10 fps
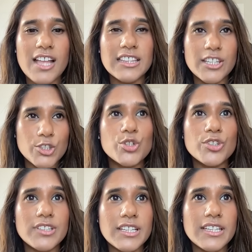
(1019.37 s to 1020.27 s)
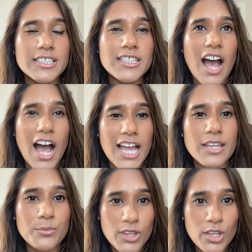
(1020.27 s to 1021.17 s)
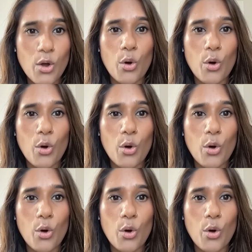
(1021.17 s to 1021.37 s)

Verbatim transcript: Literally, I am the